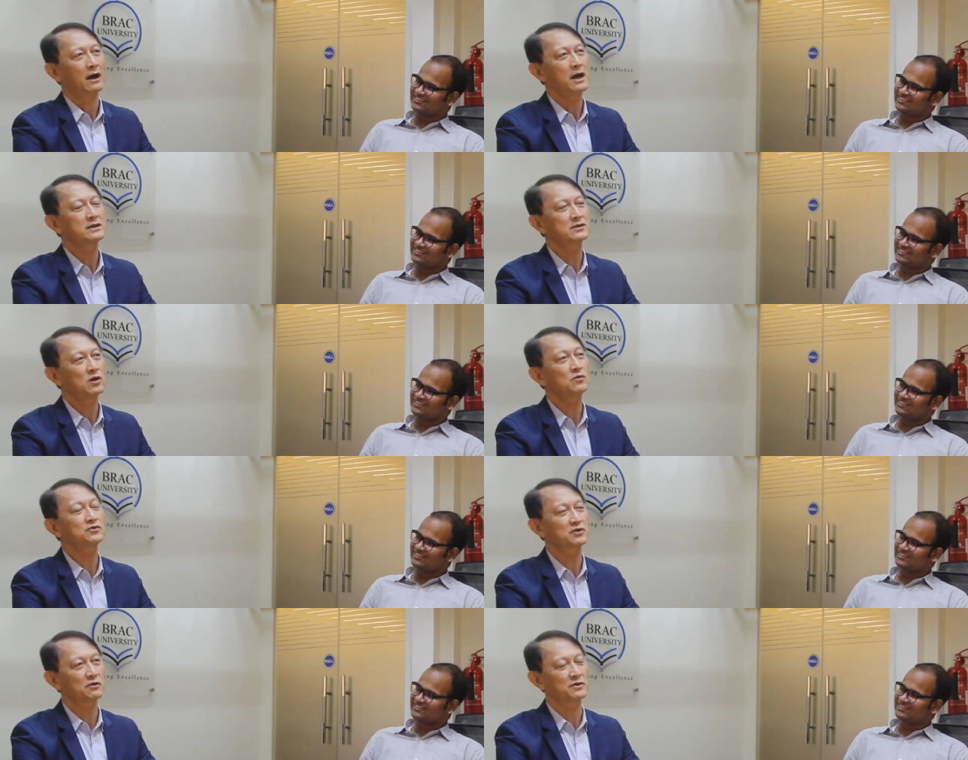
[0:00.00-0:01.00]
Speaker 1: It's long
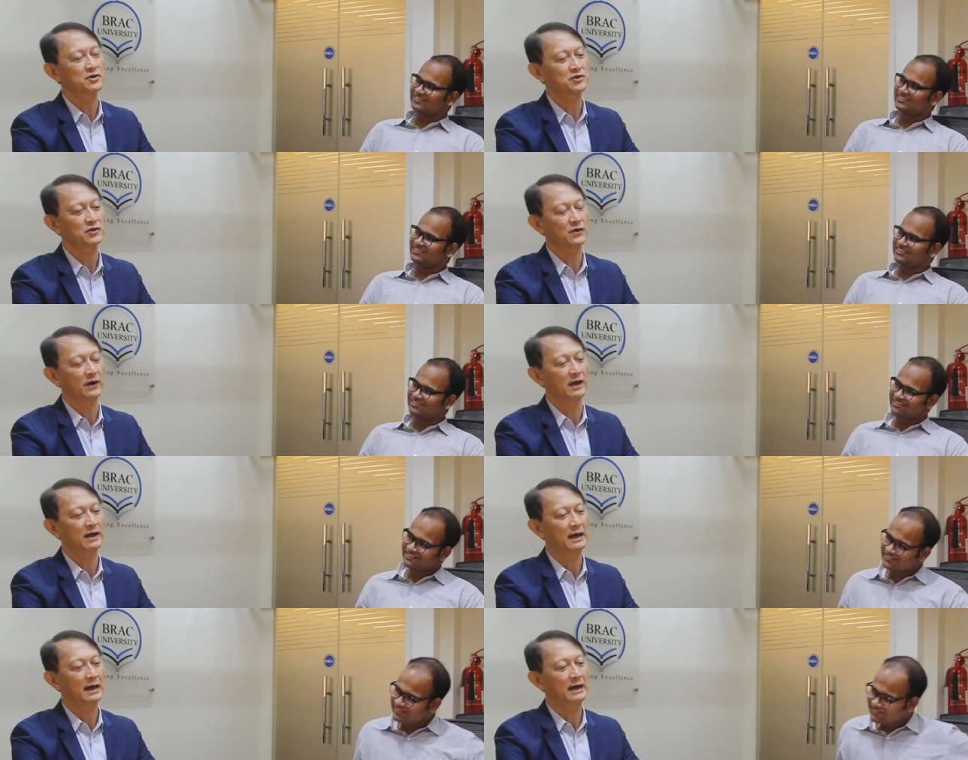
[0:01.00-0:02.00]
story short,
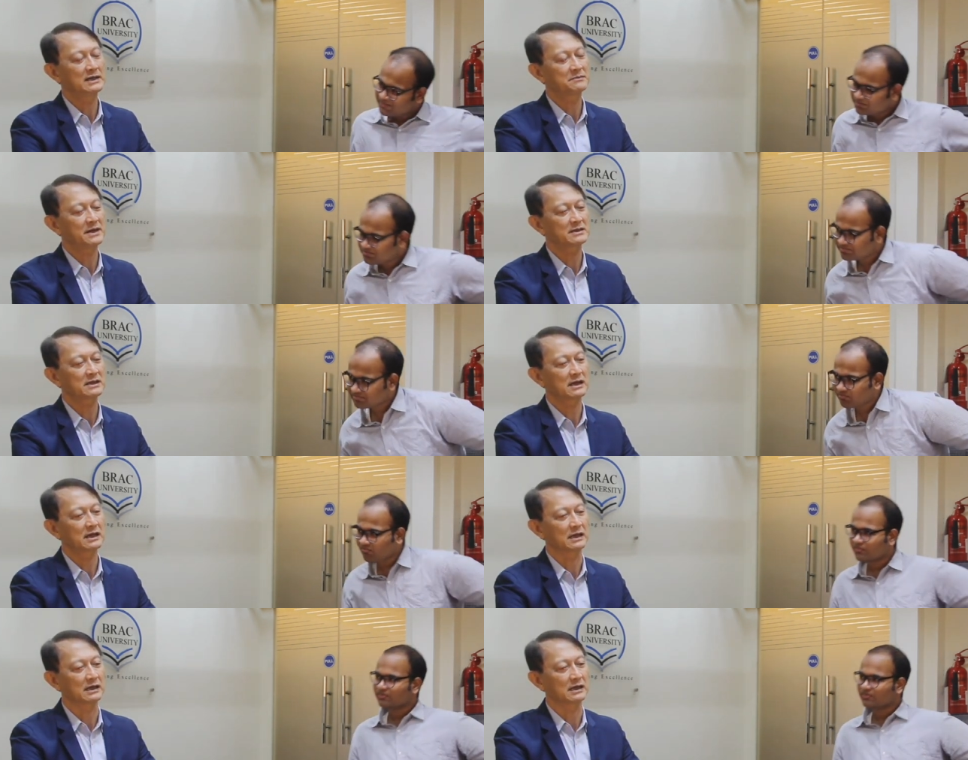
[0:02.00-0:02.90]
it's basically,